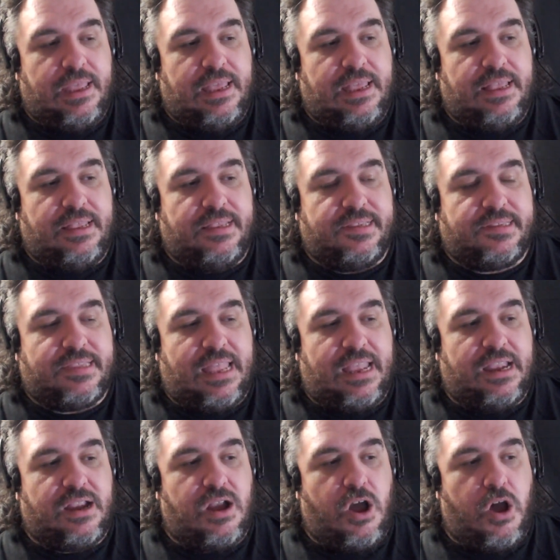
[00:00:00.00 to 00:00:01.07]
is
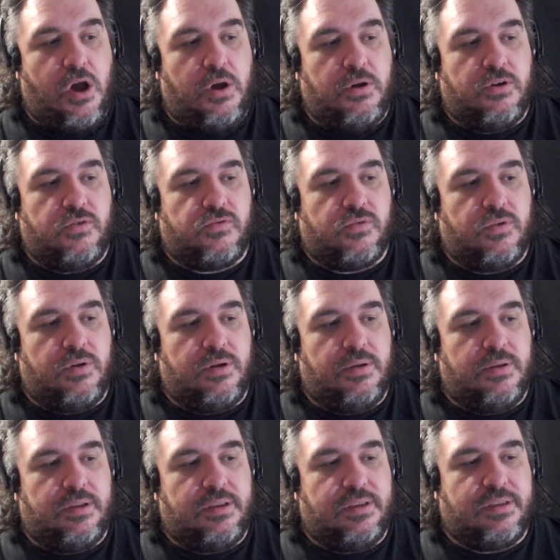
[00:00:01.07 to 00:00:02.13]
like
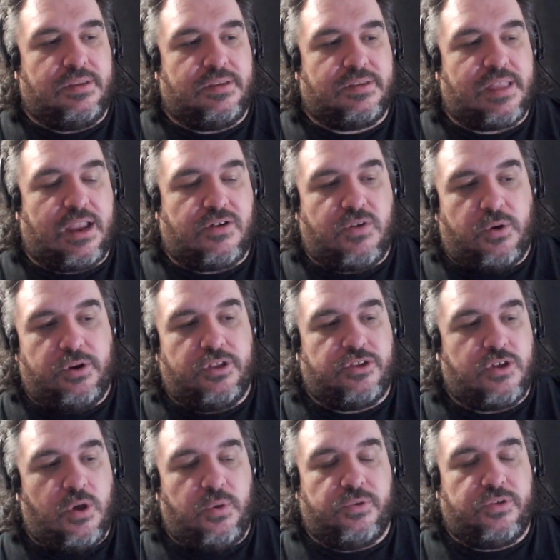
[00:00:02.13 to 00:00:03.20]
Kroden
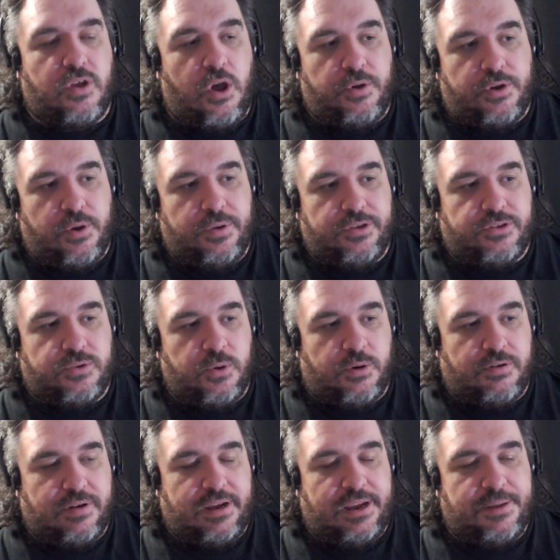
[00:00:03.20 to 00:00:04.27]
tells Odo his
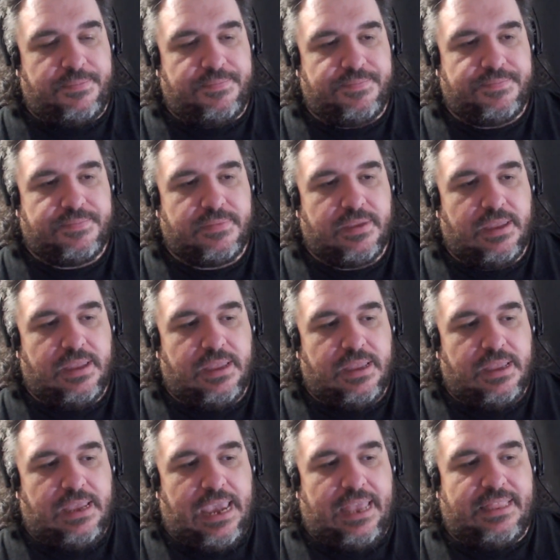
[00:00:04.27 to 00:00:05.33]
story,
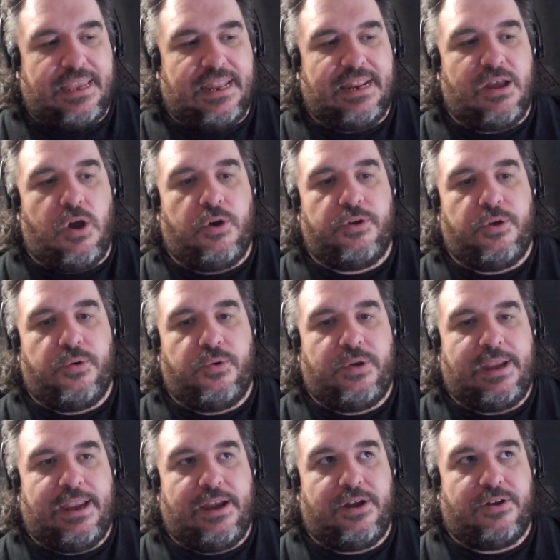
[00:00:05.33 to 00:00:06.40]
and then Odo
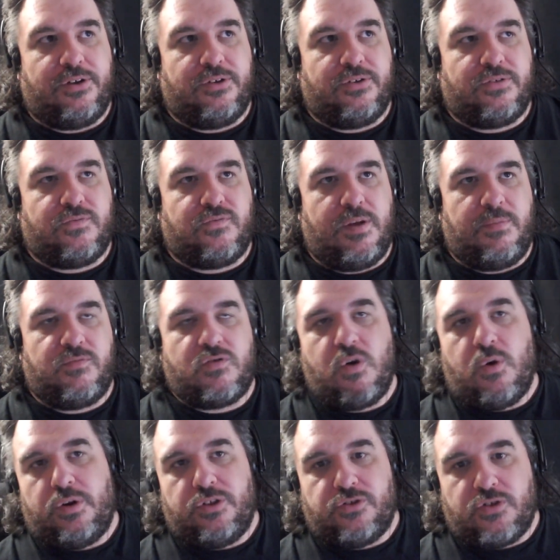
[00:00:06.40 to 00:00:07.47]
hears from
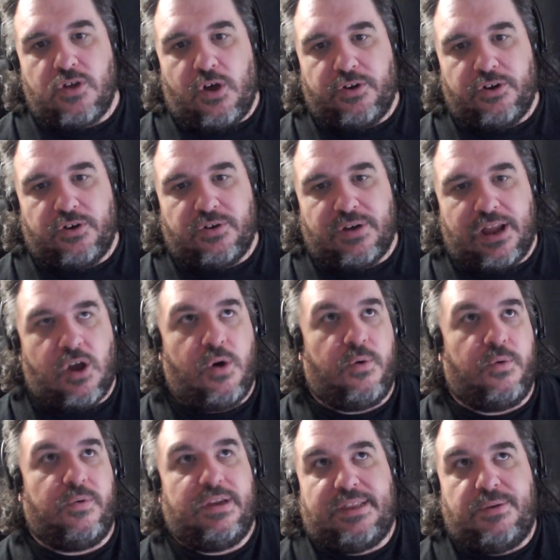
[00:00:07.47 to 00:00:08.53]
Kroden's daughter like
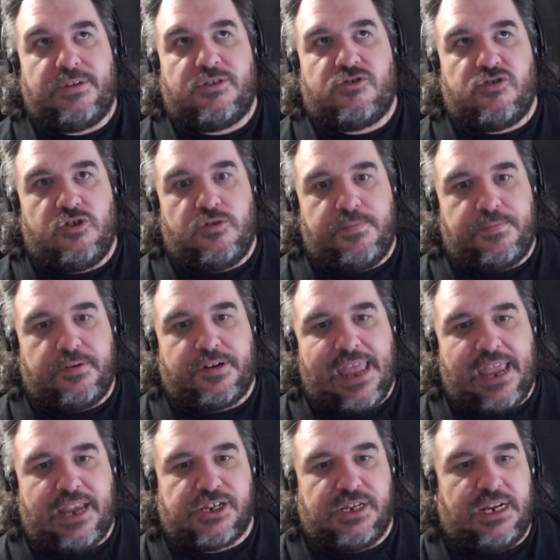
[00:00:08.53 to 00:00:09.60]
all he did was
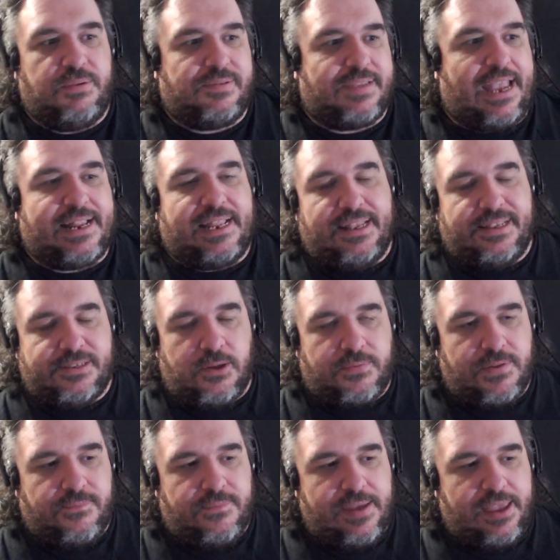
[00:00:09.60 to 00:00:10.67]
protection. He was acting in self
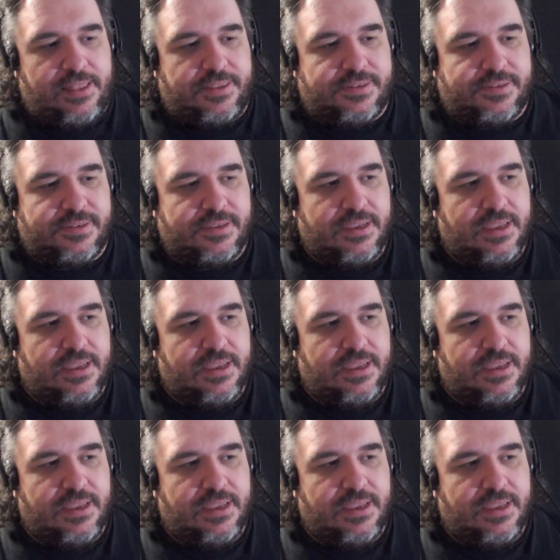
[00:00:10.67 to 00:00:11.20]
defense.